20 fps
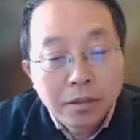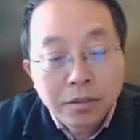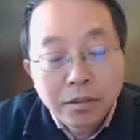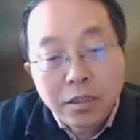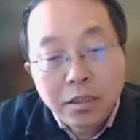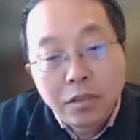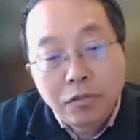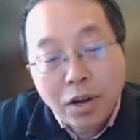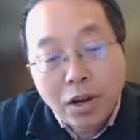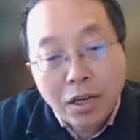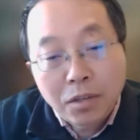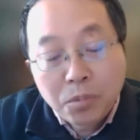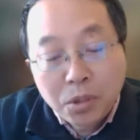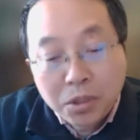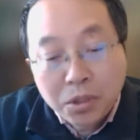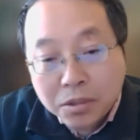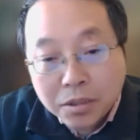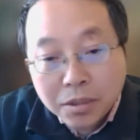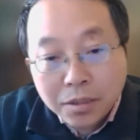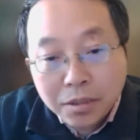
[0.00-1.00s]
R&D
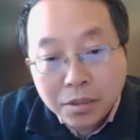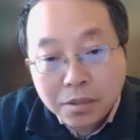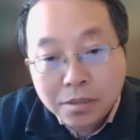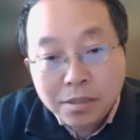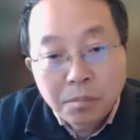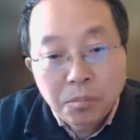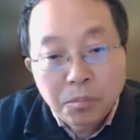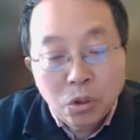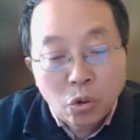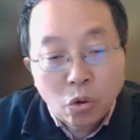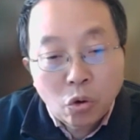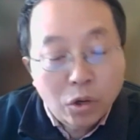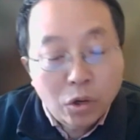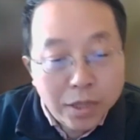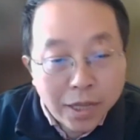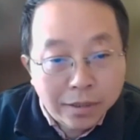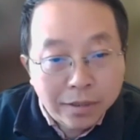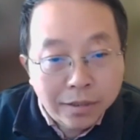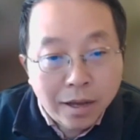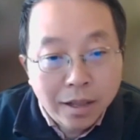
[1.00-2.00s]
development in some
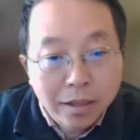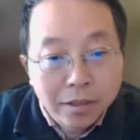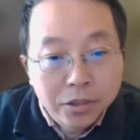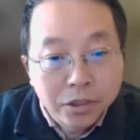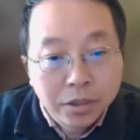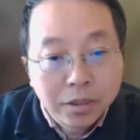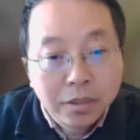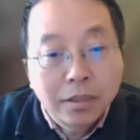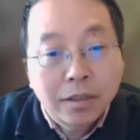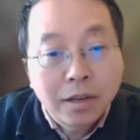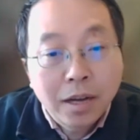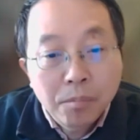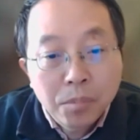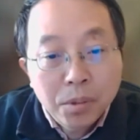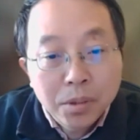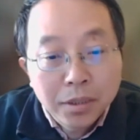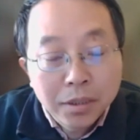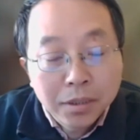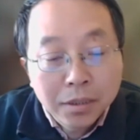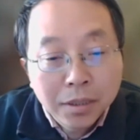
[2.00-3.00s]
core technology in the
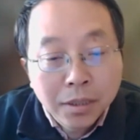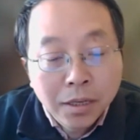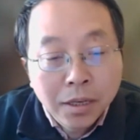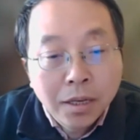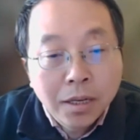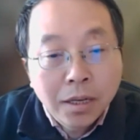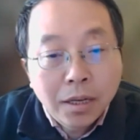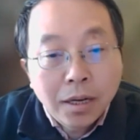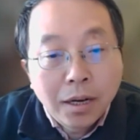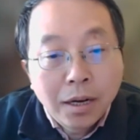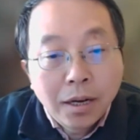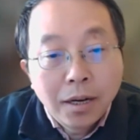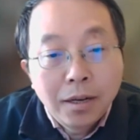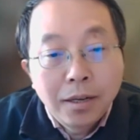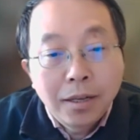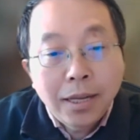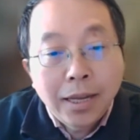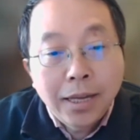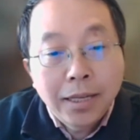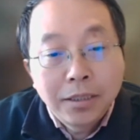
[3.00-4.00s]
company.
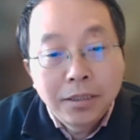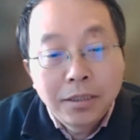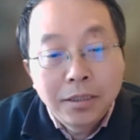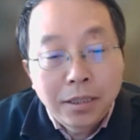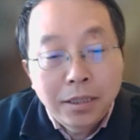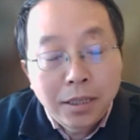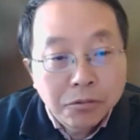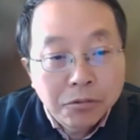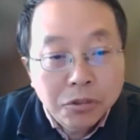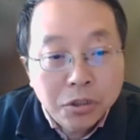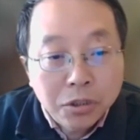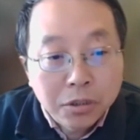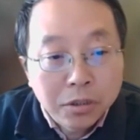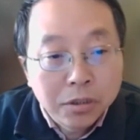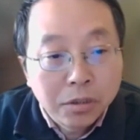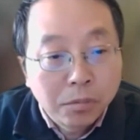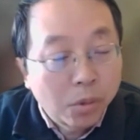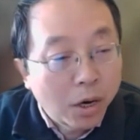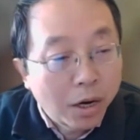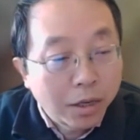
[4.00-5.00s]
And
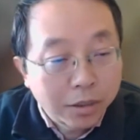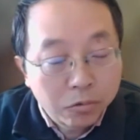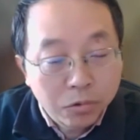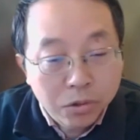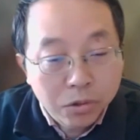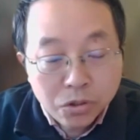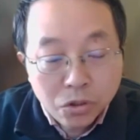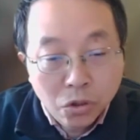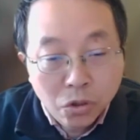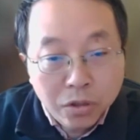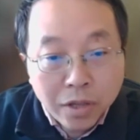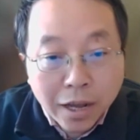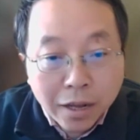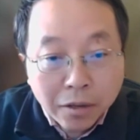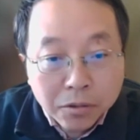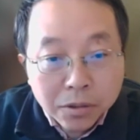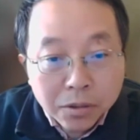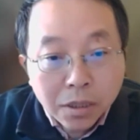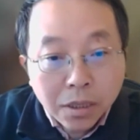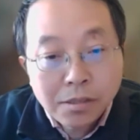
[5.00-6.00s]
after the product was rolled
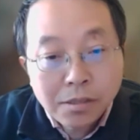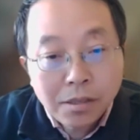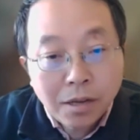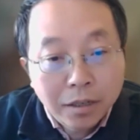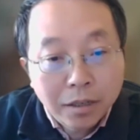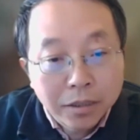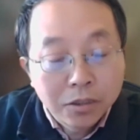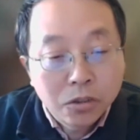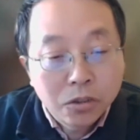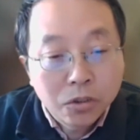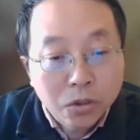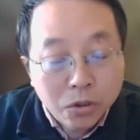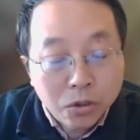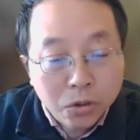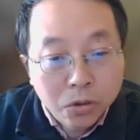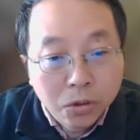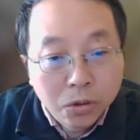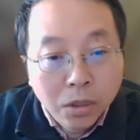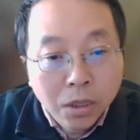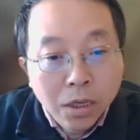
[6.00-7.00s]
out, I started
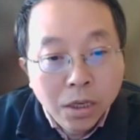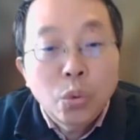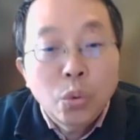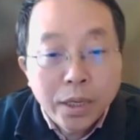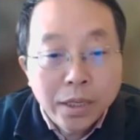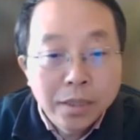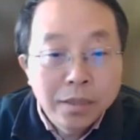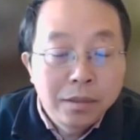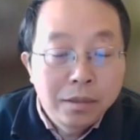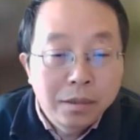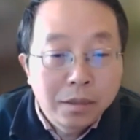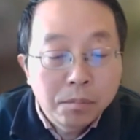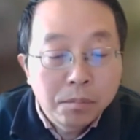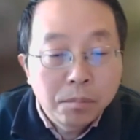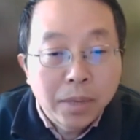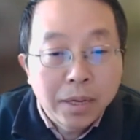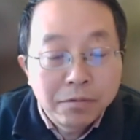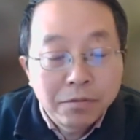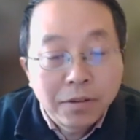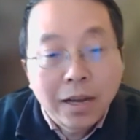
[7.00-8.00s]
to train
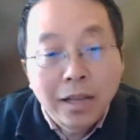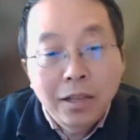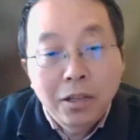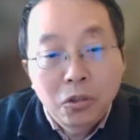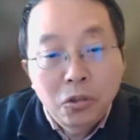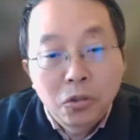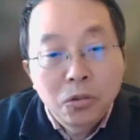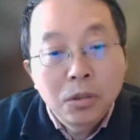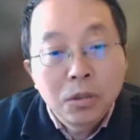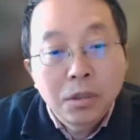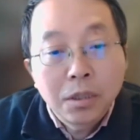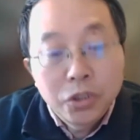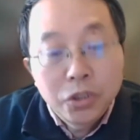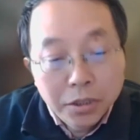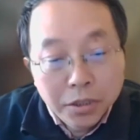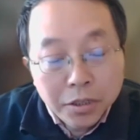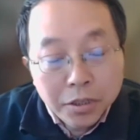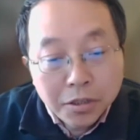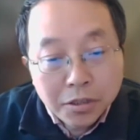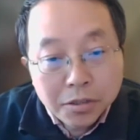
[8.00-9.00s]
my fellow
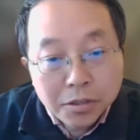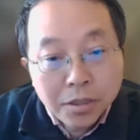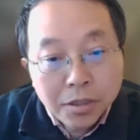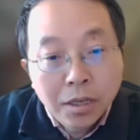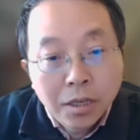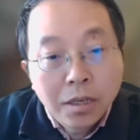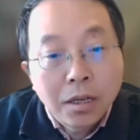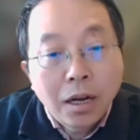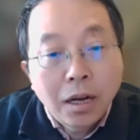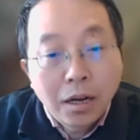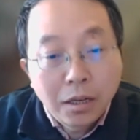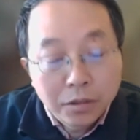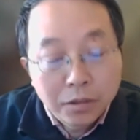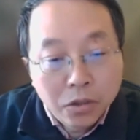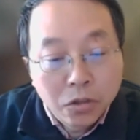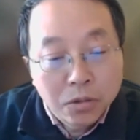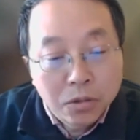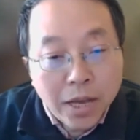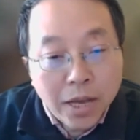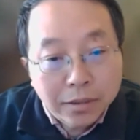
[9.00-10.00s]
engineers
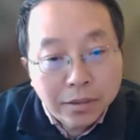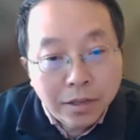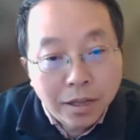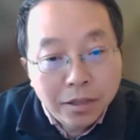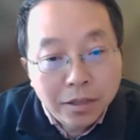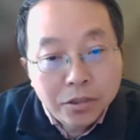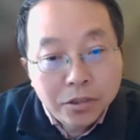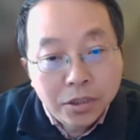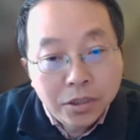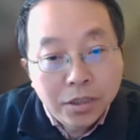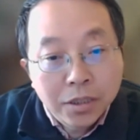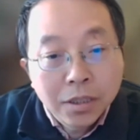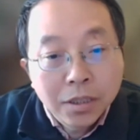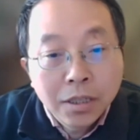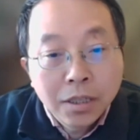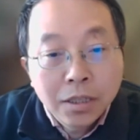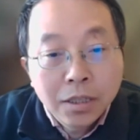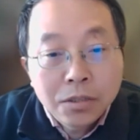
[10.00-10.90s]
on the new technology.